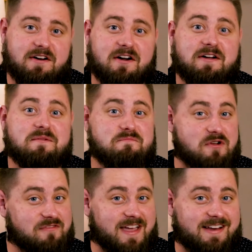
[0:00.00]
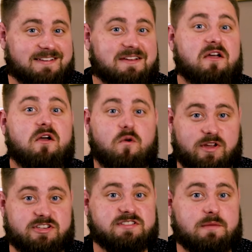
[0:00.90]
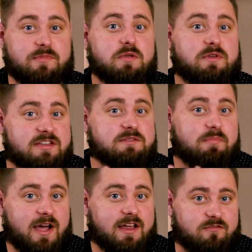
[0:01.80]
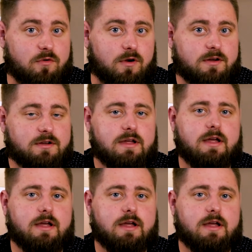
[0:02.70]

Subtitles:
are move in, which is something you need to plan for